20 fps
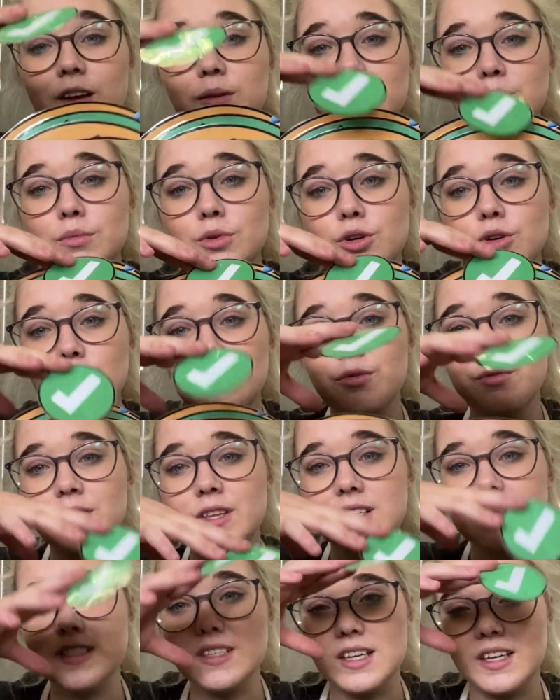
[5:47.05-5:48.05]
move the
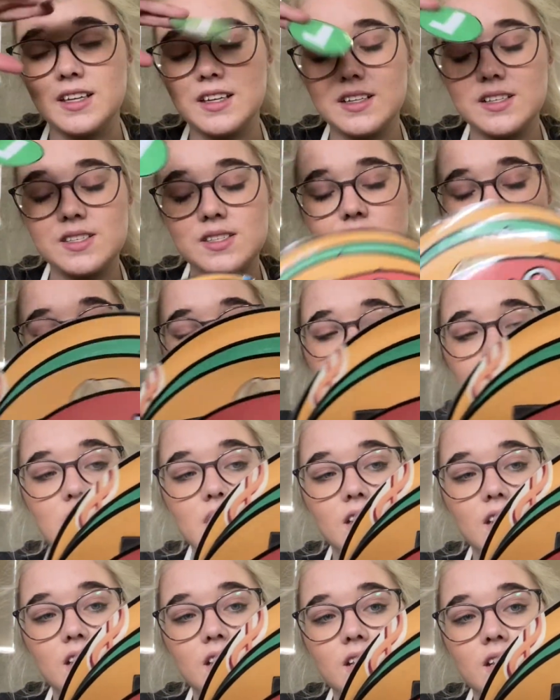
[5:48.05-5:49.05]
ticks
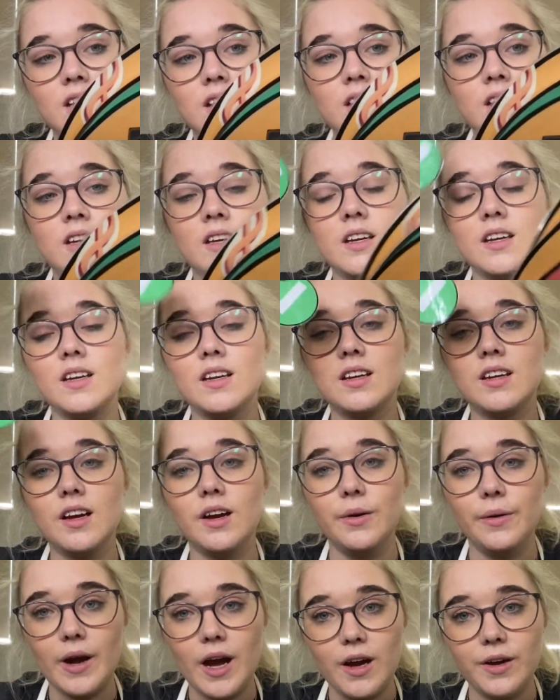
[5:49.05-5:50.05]

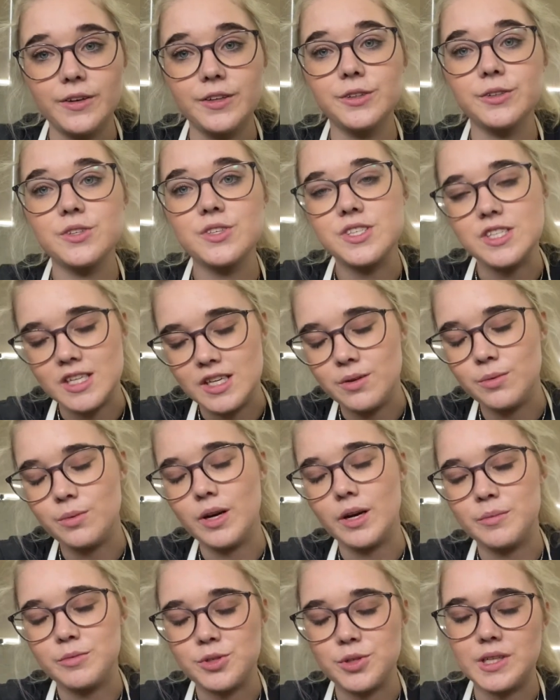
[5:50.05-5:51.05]
around. You'll see what
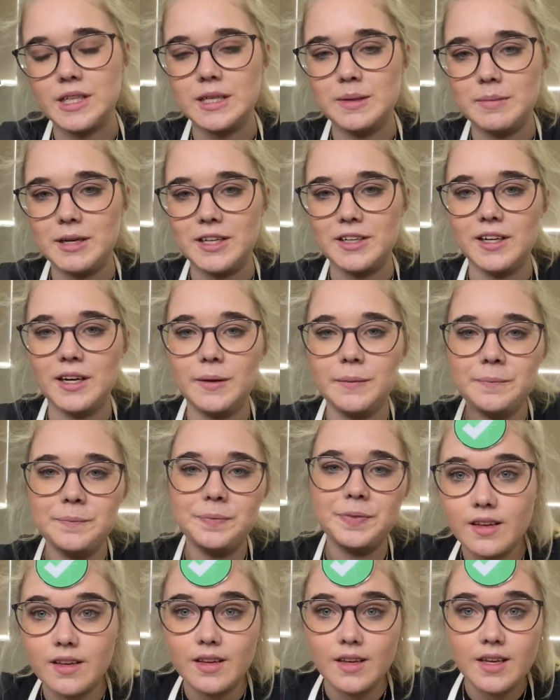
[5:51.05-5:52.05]
I'm talking about now.
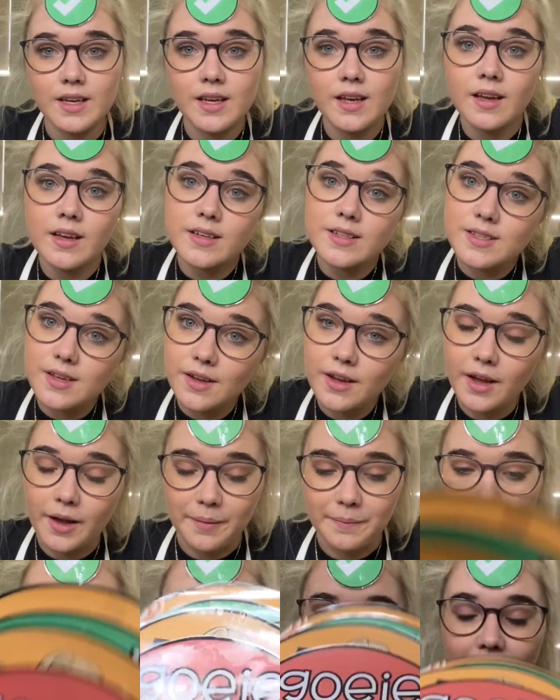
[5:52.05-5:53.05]
So yeah,
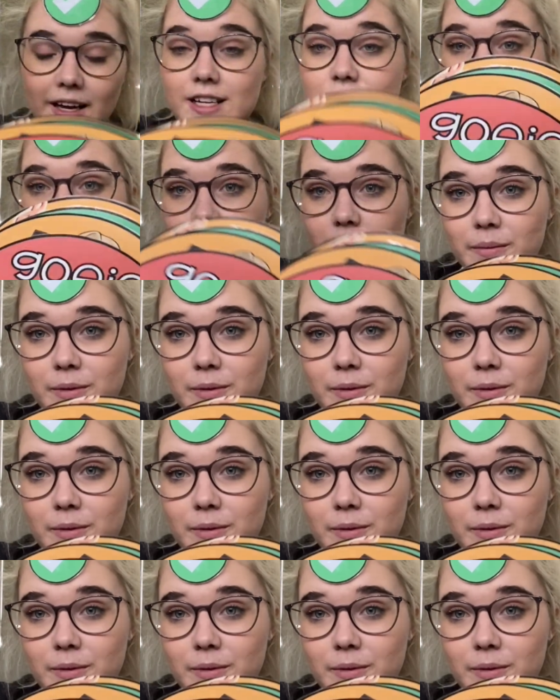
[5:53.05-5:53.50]
that's what I'm